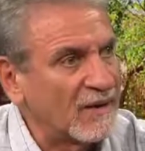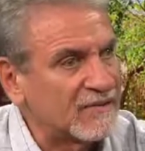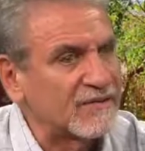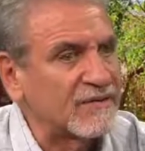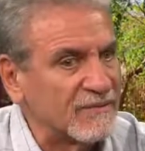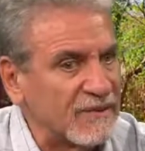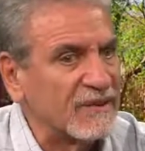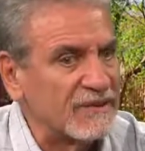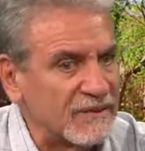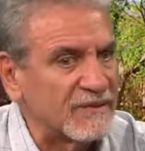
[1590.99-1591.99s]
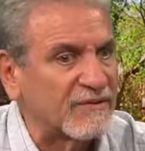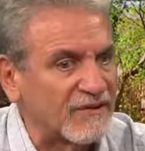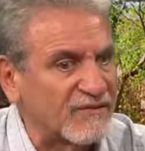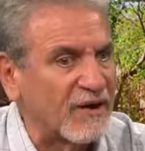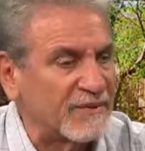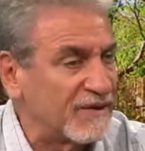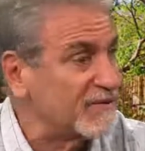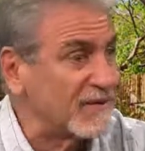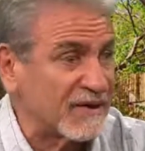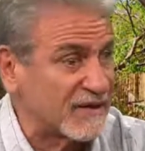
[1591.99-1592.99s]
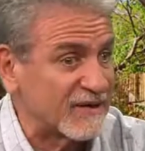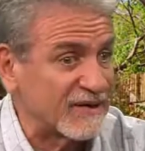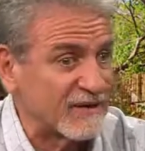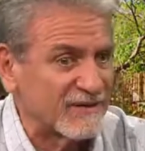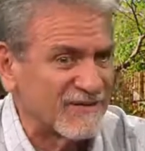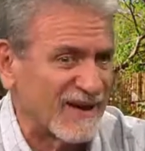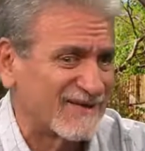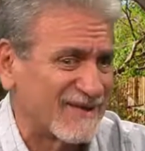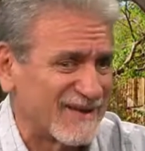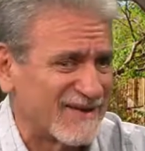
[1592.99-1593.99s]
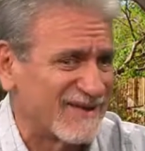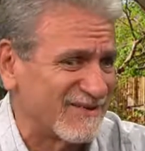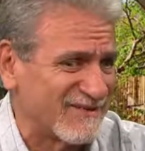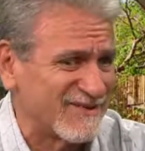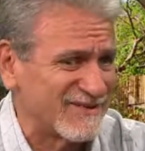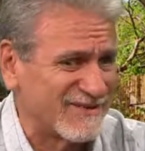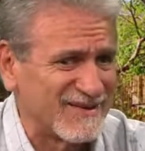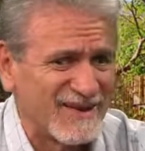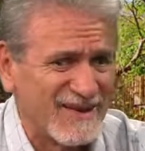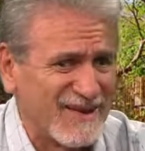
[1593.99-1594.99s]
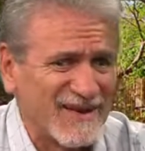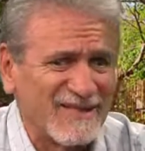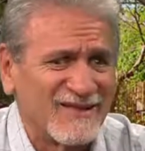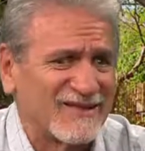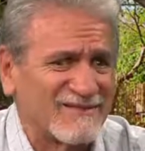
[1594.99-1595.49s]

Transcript: And so he did a great job, and he's only a kid. I say kids because, look,